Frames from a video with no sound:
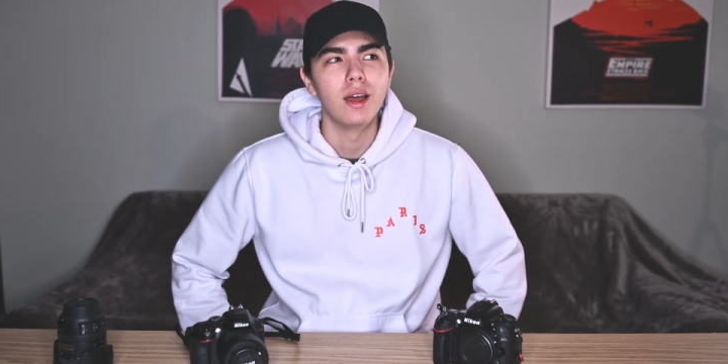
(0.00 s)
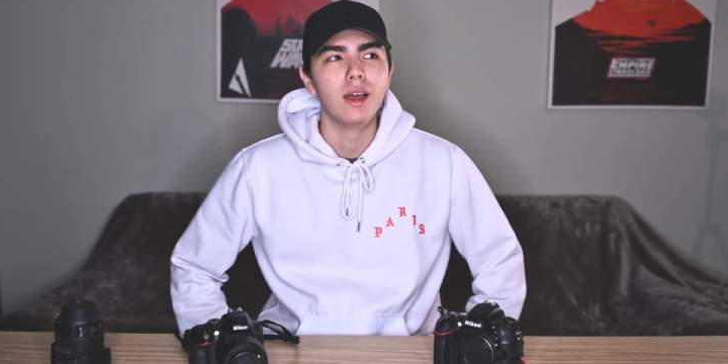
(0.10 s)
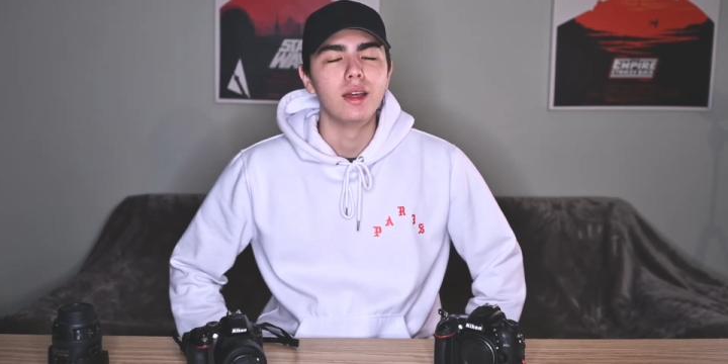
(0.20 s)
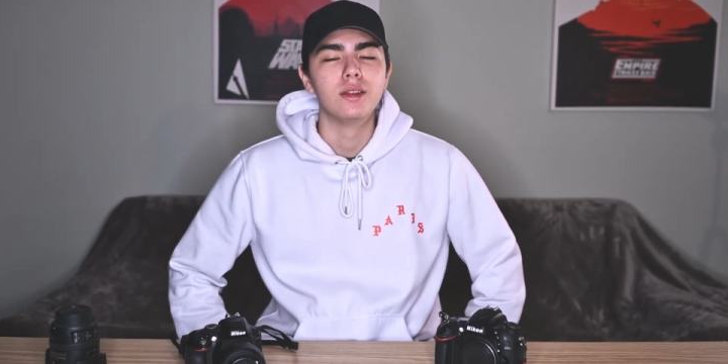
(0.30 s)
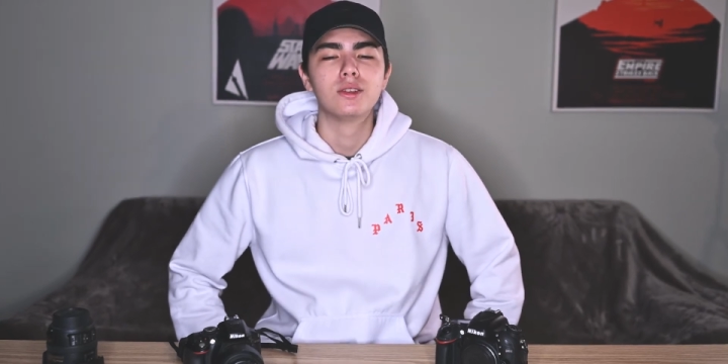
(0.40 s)

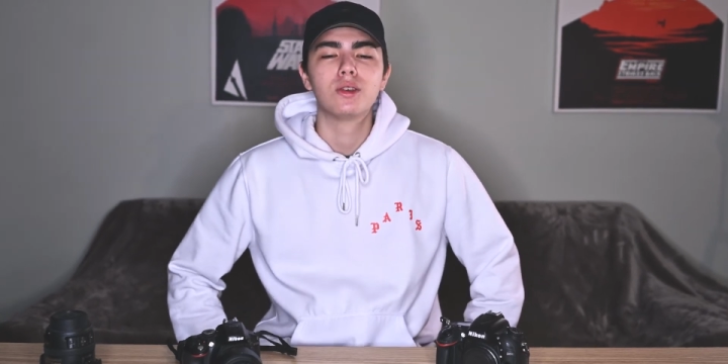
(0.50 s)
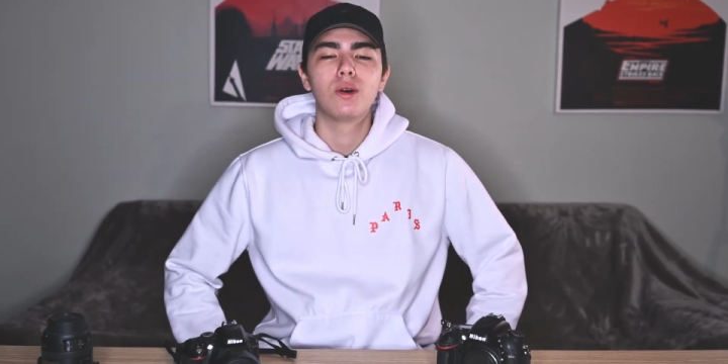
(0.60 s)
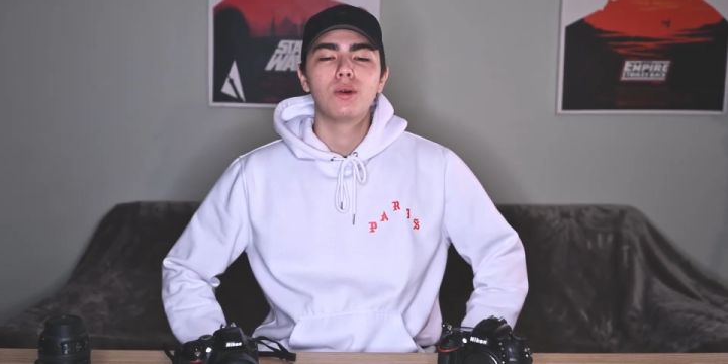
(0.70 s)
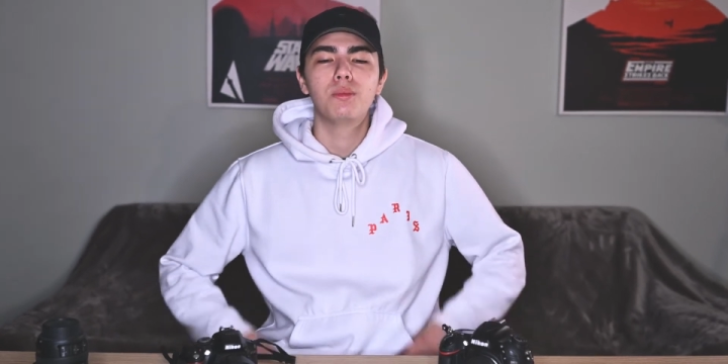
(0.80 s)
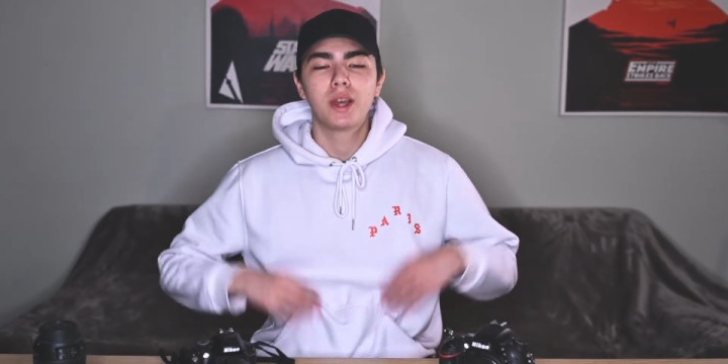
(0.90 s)
And
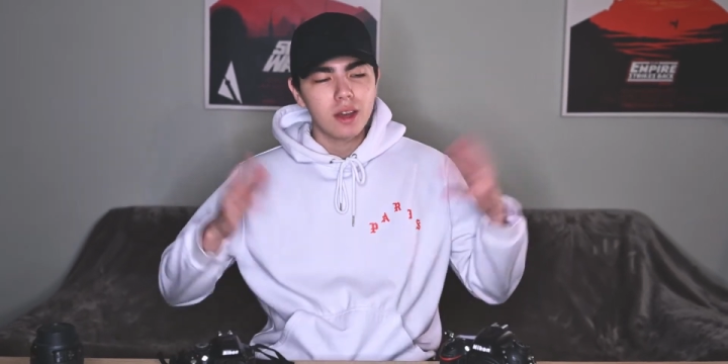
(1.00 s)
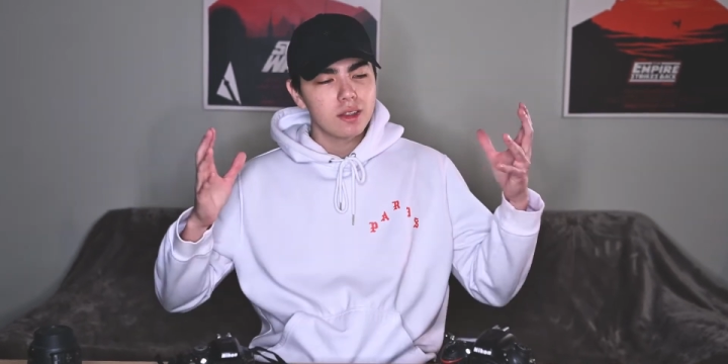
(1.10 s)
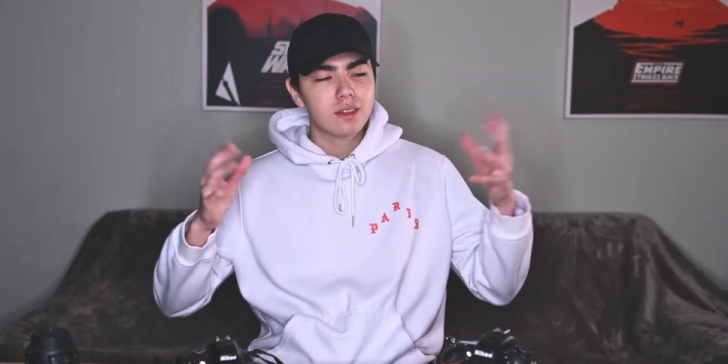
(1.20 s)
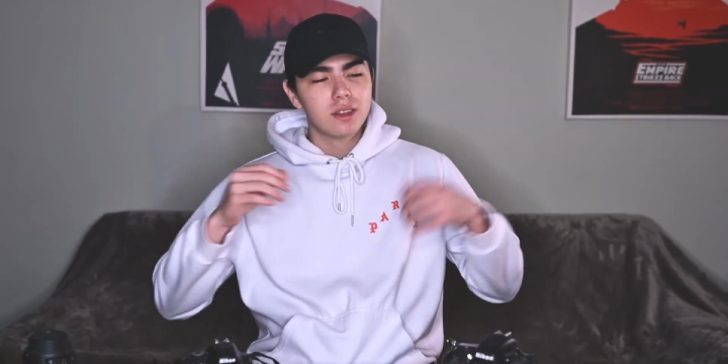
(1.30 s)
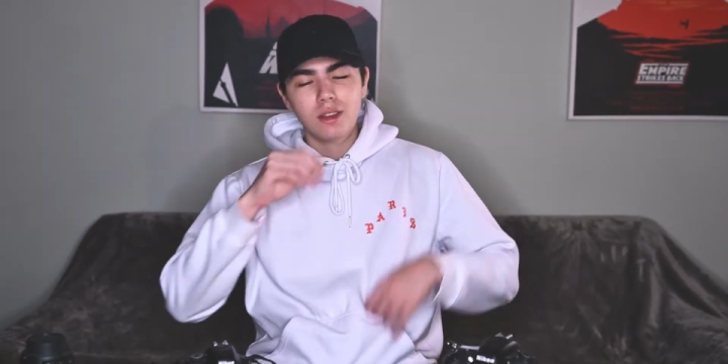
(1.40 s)
so
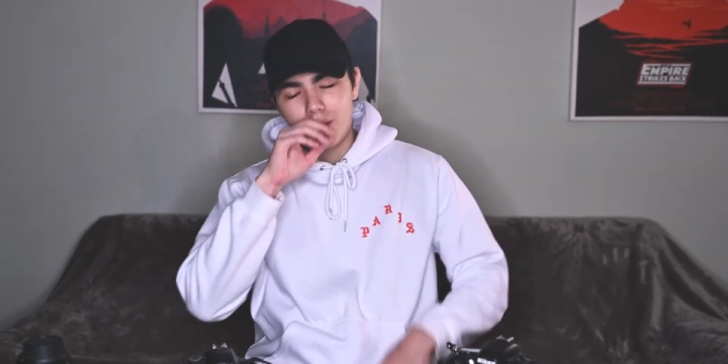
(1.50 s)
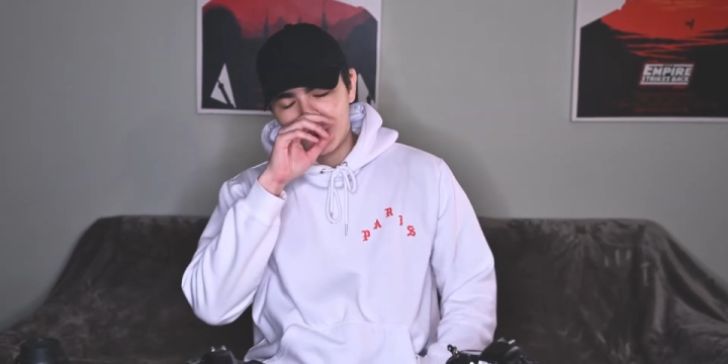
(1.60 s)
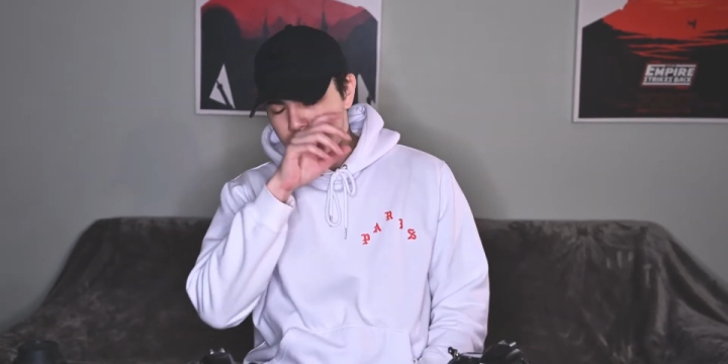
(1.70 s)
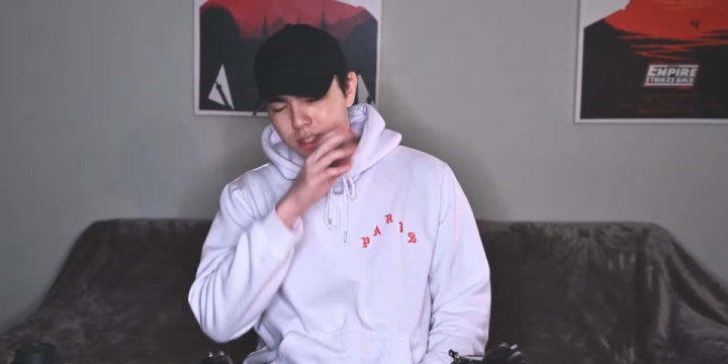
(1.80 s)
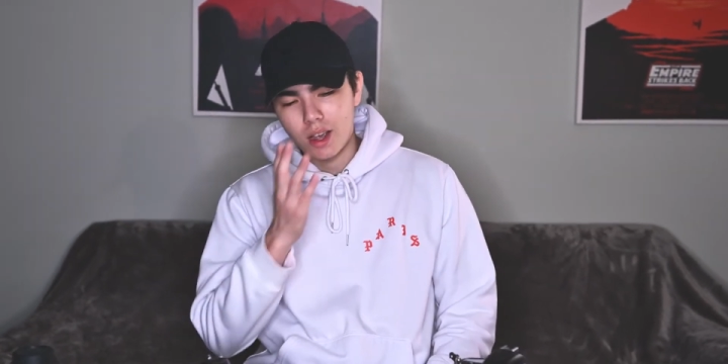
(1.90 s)
because,
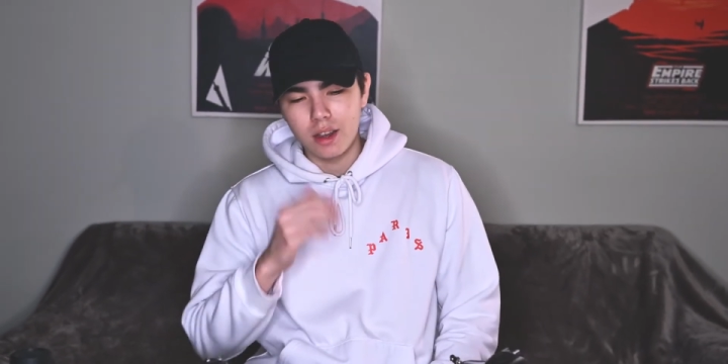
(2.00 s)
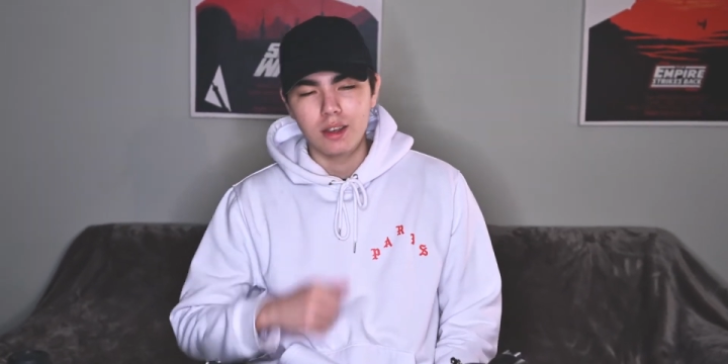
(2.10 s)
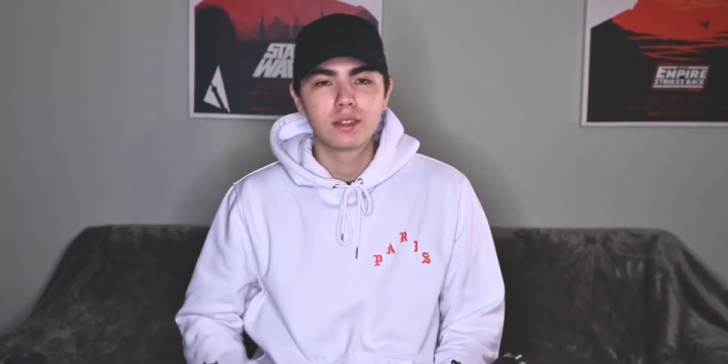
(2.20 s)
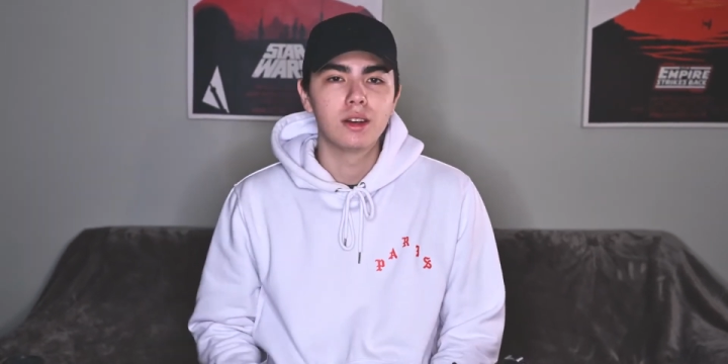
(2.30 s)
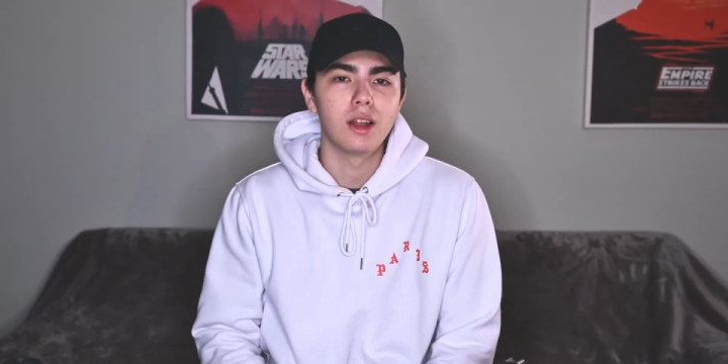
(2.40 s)

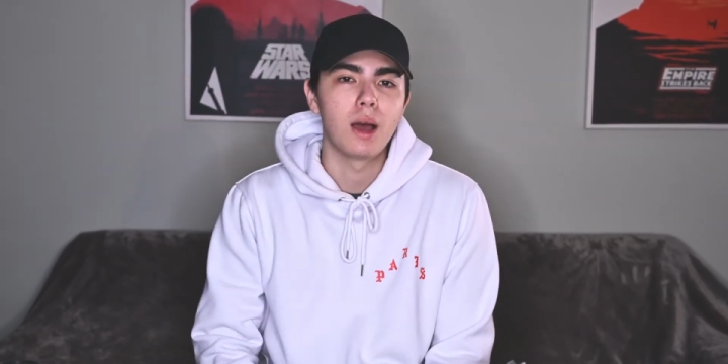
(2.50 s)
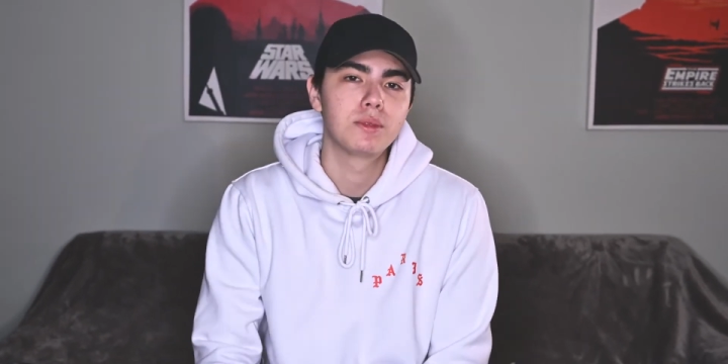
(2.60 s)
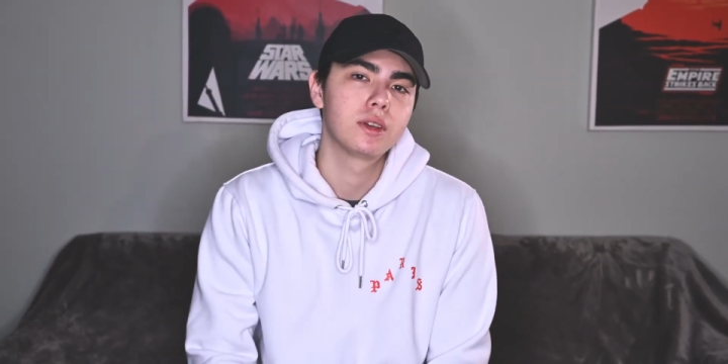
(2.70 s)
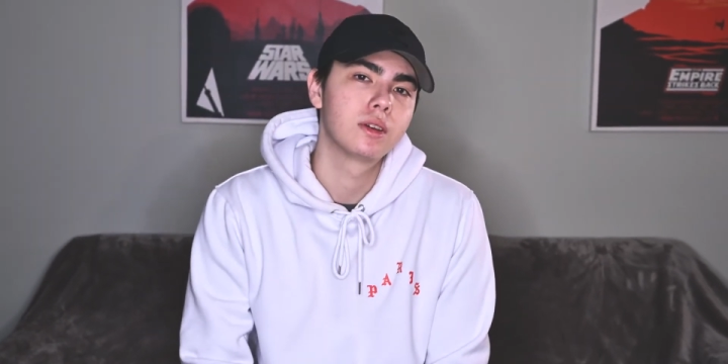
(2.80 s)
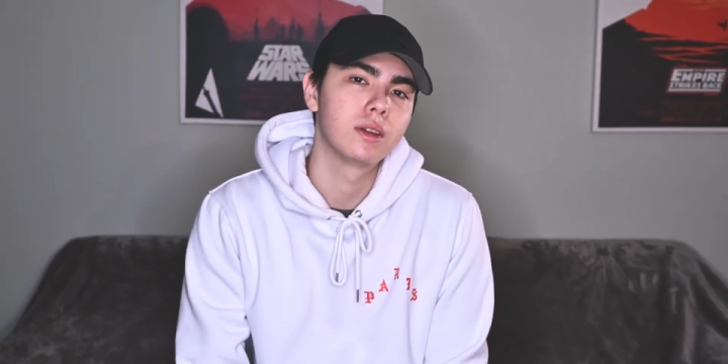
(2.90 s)
society is
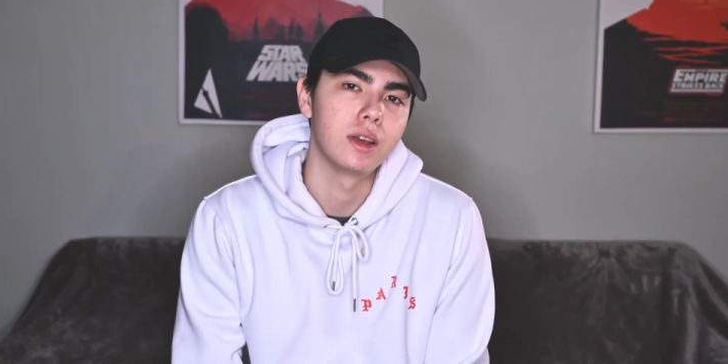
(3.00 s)
collapsing